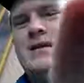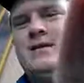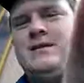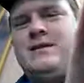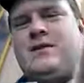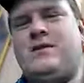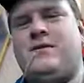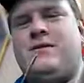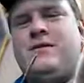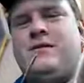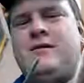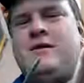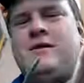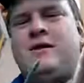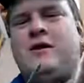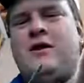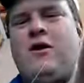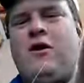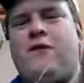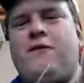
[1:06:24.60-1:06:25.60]
So
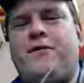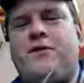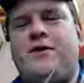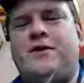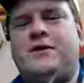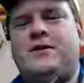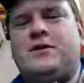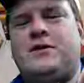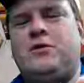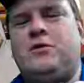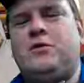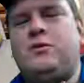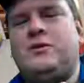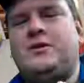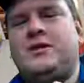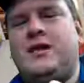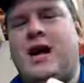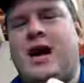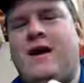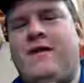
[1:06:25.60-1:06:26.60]
hopefully this glue will
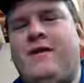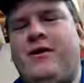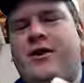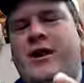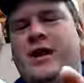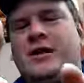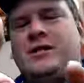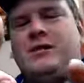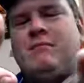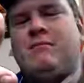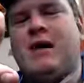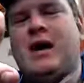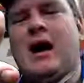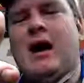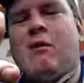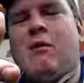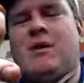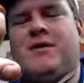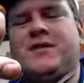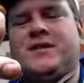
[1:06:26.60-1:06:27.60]
stay on there nice and big. I
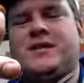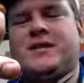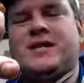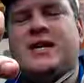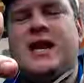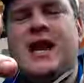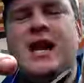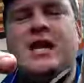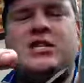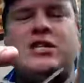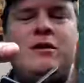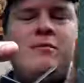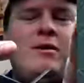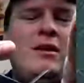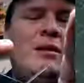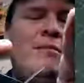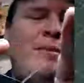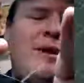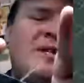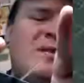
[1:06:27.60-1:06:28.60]
want this connection to be
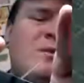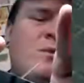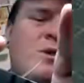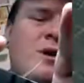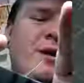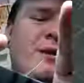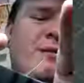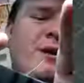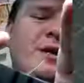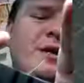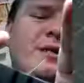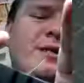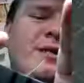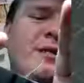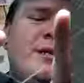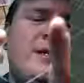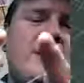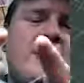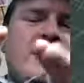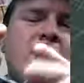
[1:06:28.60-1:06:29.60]
the best one
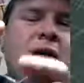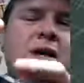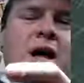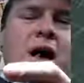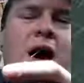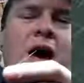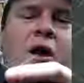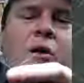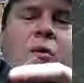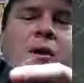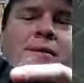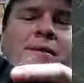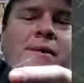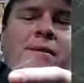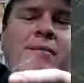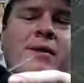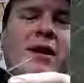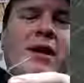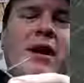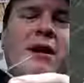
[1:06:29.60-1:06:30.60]
because I don't want
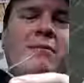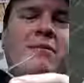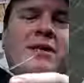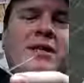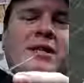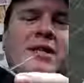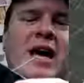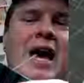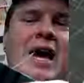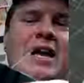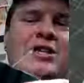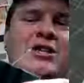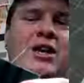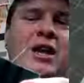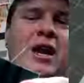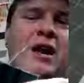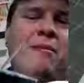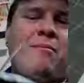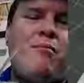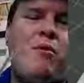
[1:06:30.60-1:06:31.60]
them to come detached at
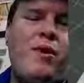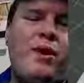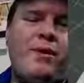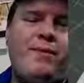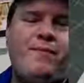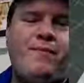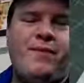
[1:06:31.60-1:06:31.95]
any point.